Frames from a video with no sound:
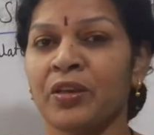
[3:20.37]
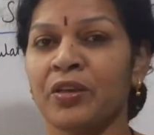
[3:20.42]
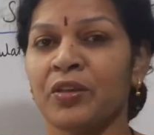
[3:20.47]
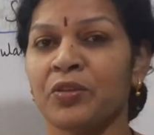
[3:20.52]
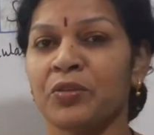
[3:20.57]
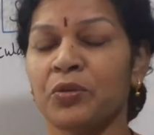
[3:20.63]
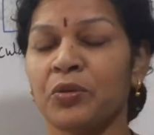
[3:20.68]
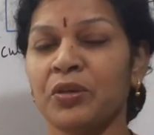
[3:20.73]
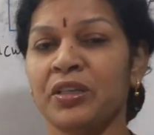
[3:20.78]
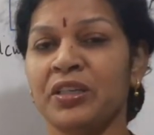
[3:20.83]

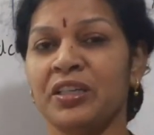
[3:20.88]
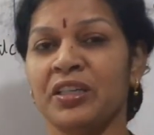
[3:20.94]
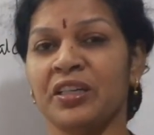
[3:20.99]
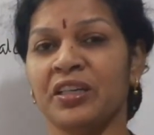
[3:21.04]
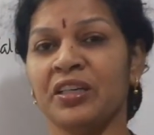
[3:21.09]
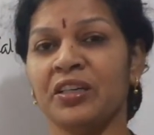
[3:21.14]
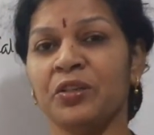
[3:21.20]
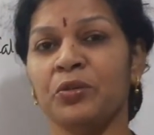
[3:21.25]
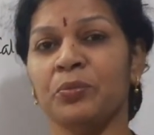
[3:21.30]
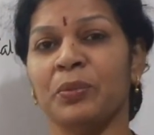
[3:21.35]
So
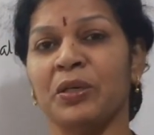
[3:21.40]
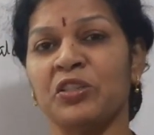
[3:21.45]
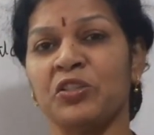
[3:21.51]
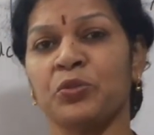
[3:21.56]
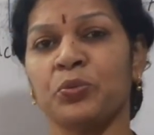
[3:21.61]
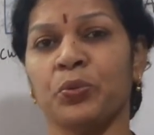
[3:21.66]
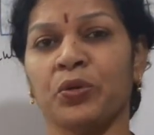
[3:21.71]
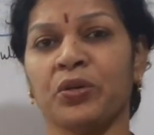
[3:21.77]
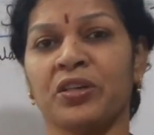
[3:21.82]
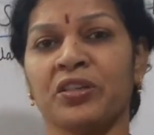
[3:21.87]
here you must
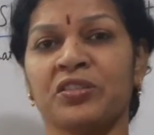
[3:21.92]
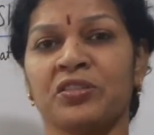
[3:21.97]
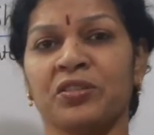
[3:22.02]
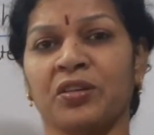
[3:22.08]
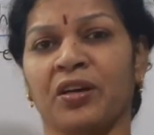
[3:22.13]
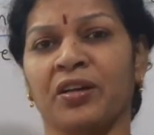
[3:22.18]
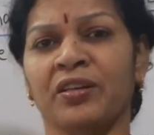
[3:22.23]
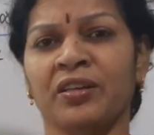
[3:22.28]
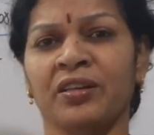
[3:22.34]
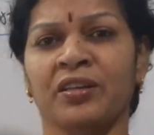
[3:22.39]
focus
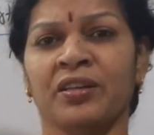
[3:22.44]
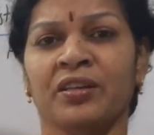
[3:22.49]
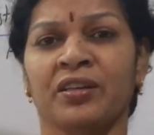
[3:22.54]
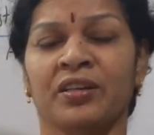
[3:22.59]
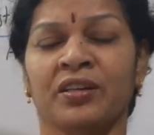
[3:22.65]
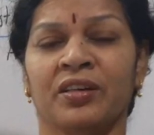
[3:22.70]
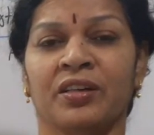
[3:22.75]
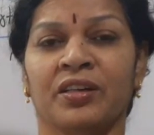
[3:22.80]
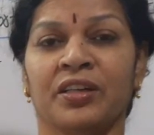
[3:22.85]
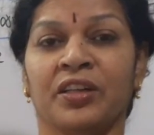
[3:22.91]
on
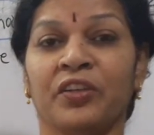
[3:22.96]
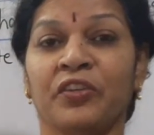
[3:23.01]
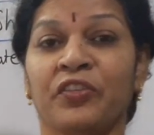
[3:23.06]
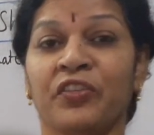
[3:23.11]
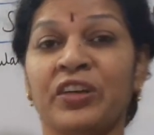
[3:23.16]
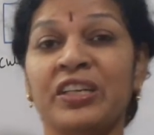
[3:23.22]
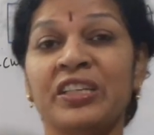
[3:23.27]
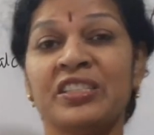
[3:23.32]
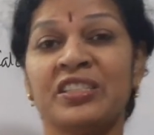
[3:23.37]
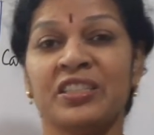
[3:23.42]
a
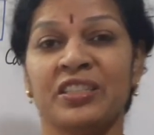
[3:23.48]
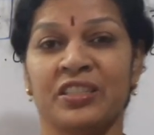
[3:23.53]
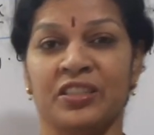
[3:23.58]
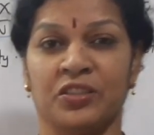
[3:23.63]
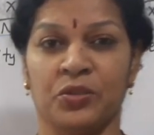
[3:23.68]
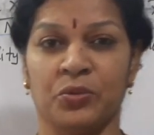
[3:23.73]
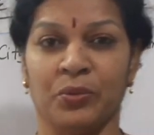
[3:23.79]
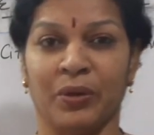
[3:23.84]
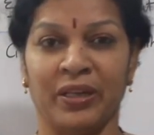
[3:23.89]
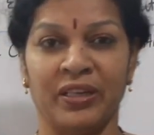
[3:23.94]
different
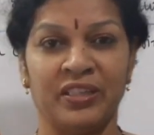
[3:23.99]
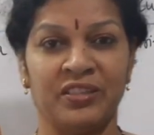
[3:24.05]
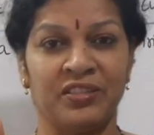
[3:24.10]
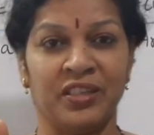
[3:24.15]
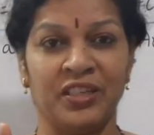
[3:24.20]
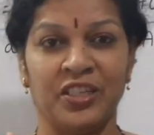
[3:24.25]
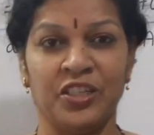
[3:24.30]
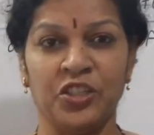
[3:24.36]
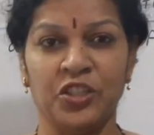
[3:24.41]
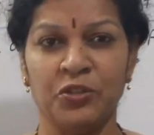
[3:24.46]
series. One is
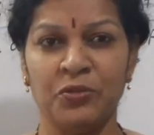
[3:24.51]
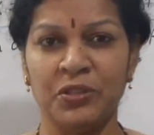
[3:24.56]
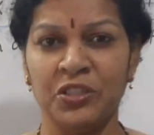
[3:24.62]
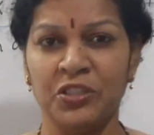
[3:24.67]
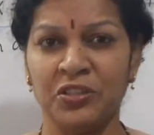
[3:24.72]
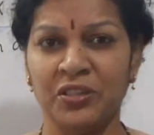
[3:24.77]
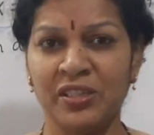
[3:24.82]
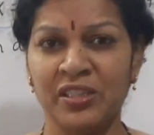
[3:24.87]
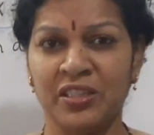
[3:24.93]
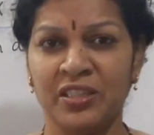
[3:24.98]

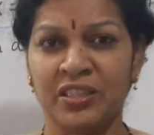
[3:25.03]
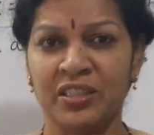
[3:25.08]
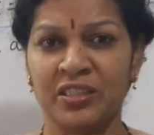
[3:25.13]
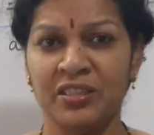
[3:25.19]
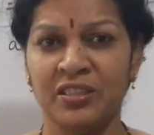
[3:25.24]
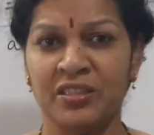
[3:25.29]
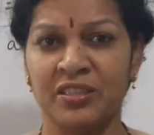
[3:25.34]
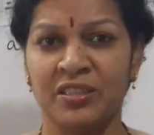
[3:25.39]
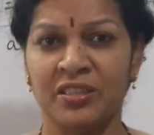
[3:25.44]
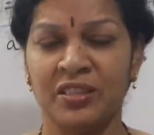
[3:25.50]
individual
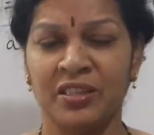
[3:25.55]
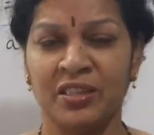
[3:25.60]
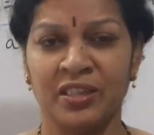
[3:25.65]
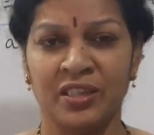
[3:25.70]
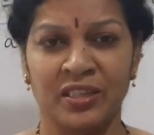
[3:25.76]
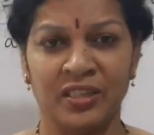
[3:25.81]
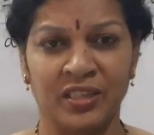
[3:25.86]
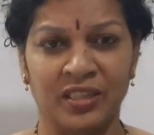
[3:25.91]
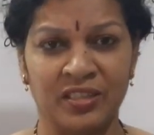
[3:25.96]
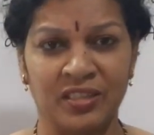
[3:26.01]
series,
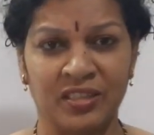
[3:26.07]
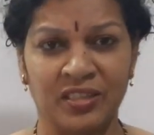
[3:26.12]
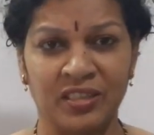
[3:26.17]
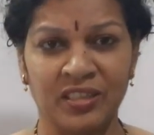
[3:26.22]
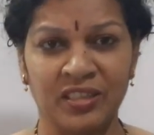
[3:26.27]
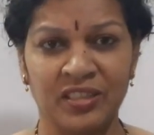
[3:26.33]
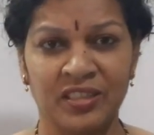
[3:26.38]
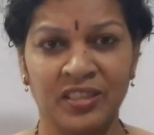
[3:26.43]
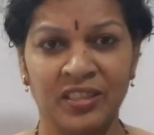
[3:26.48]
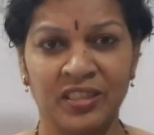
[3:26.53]

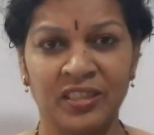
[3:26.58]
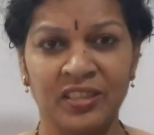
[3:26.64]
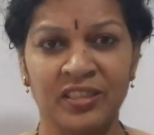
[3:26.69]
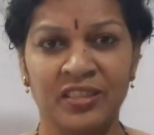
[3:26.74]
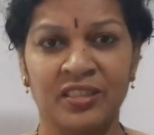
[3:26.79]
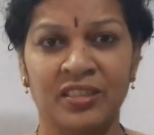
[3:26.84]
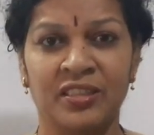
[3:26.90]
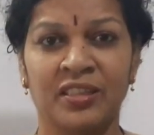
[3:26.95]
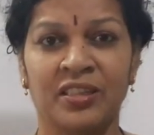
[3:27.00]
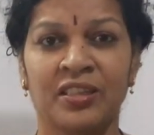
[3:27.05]
discrete
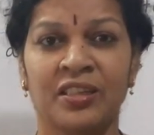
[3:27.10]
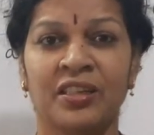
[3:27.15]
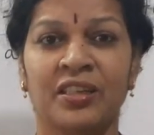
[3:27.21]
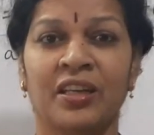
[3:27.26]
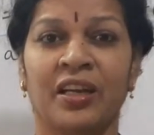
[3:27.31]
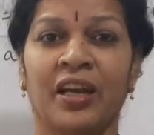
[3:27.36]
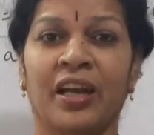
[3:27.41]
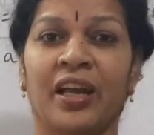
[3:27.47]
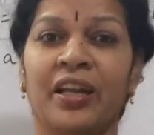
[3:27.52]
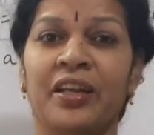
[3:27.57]
series
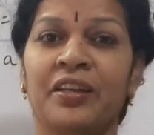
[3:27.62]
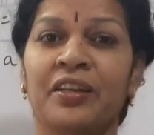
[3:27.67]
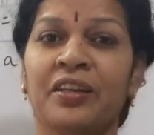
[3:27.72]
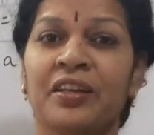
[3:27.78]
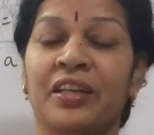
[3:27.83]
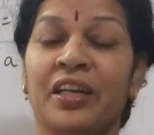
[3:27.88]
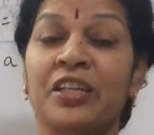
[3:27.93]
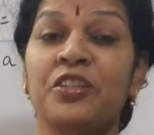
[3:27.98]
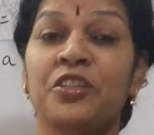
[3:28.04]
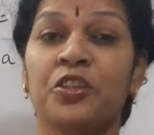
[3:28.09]
and
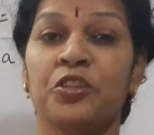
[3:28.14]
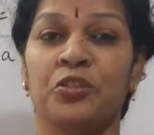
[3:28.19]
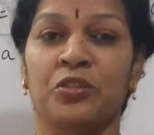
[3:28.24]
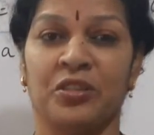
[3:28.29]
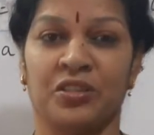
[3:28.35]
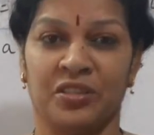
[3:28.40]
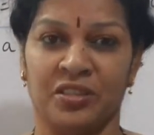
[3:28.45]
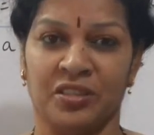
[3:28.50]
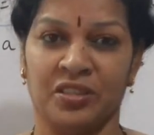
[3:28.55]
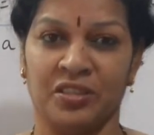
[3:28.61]

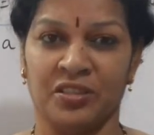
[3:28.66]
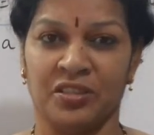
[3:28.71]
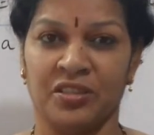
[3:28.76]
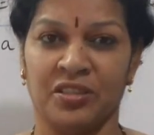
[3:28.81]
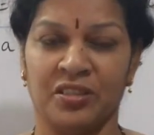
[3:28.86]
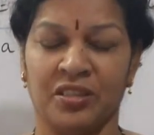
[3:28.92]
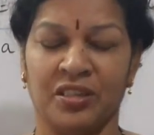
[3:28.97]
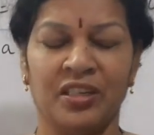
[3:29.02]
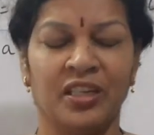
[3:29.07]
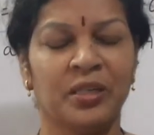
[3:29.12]
continuous series.
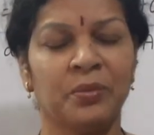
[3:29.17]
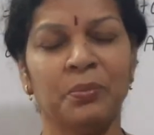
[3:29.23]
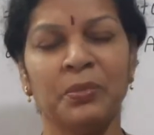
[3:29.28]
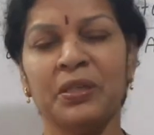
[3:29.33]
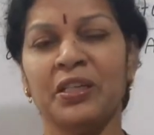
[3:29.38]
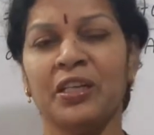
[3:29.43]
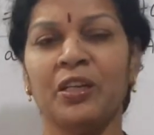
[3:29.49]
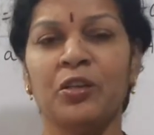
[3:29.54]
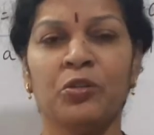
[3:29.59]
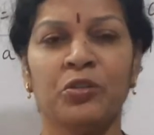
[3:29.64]
Let me
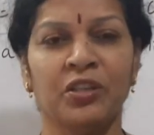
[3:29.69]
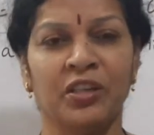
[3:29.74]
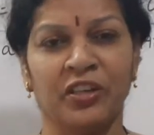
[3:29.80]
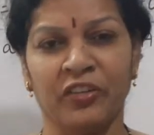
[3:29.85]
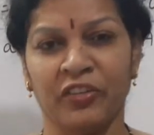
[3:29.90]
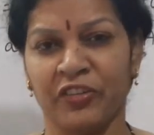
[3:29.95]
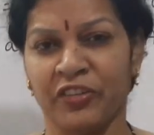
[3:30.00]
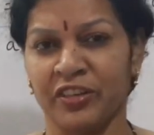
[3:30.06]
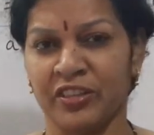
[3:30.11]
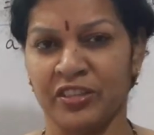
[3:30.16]
tell you the
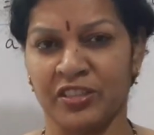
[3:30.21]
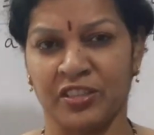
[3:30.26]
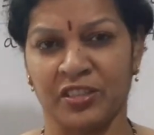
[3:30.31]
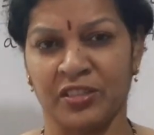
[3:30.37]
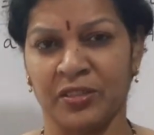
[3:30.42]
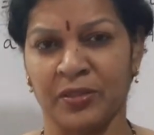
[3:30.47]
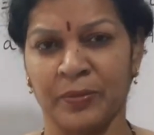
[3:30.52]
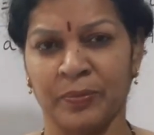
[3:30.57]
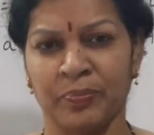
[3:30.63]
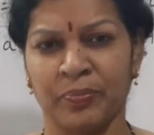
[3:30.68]
difference.
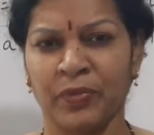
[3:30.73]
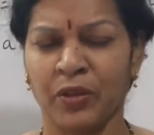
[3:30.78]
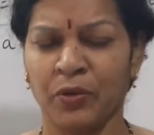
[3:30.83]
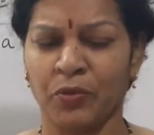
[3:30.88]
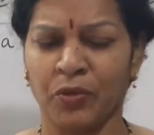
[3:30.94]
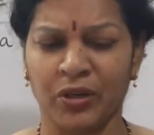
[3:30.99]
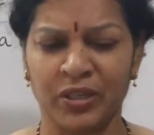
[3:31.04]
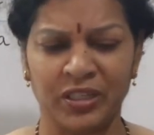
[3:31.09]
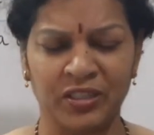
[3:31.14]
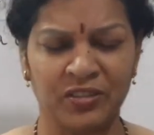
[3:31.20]

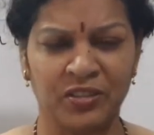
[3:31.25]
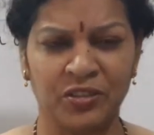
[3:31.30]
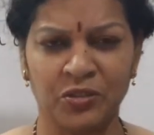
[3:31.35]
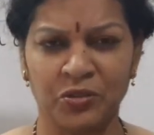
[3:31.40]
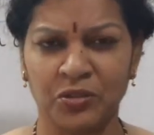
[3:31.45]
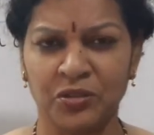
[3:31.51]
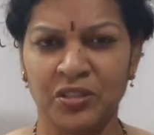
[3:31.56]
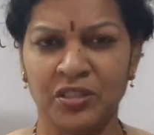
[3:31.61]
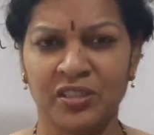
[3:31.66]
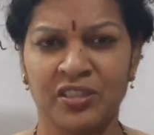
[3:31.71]
What is
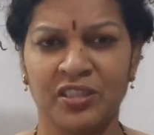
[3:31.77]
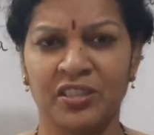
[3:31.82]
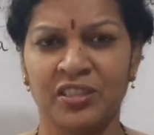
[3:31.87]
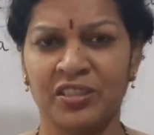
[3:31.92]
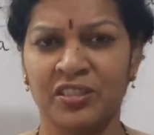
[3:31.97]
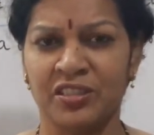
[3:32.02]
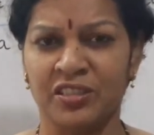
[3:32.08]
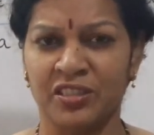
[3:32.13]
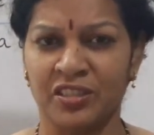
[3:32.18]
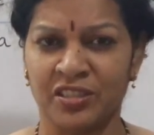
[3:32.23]
individual
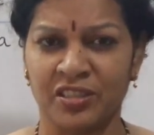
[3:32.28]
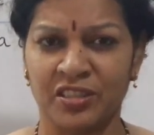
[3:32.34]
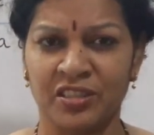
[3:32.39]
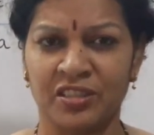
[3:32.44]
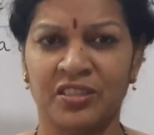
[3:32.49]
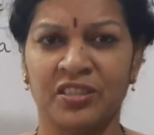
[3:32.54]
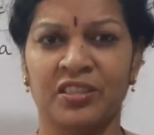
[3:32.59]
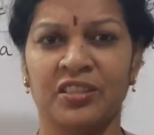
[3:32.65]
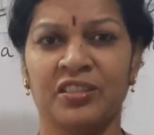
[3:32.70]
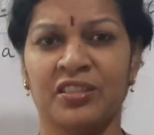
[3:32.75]
series, discrete
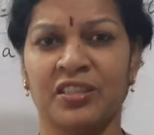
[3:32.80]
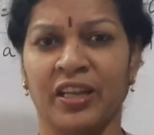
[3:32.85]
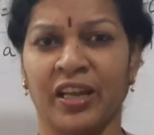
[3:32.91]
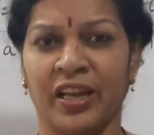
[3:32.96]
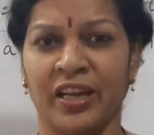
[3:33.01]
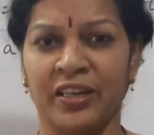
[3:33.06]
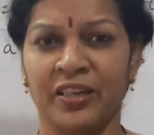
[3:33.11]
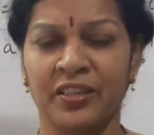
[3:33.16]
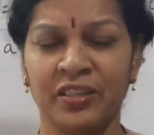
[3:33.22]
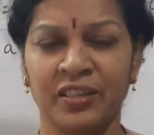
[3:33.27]
series
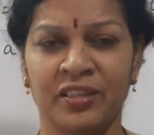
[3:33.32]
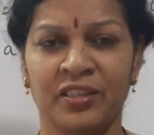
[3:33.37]
and